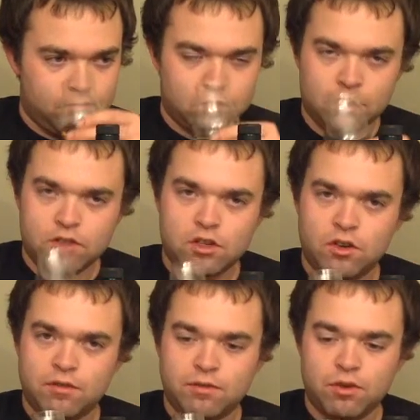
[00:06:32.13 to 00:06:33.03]
So let's go
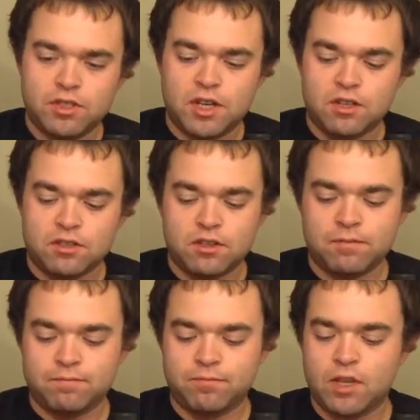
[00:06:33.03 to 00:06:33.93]
in for a taste.
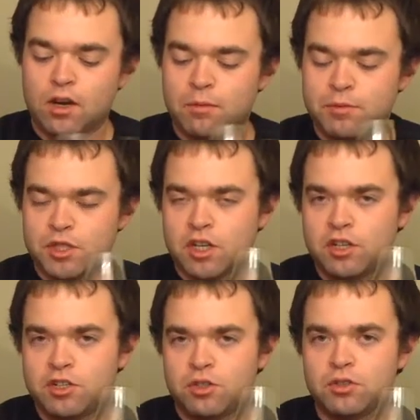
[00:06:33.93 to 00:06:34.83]
Now I'm just going
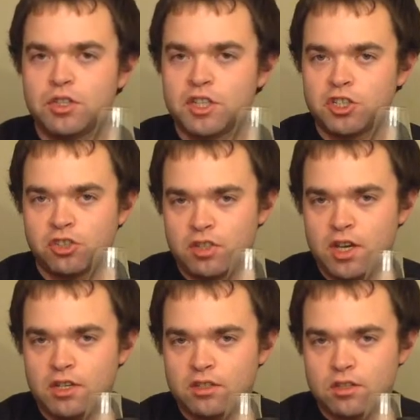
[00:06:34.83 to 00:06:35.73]
to do the initial
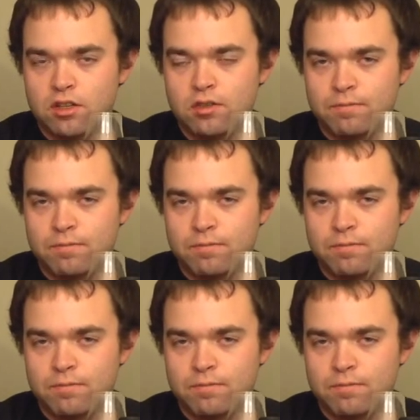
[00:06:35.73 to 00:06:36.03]
taste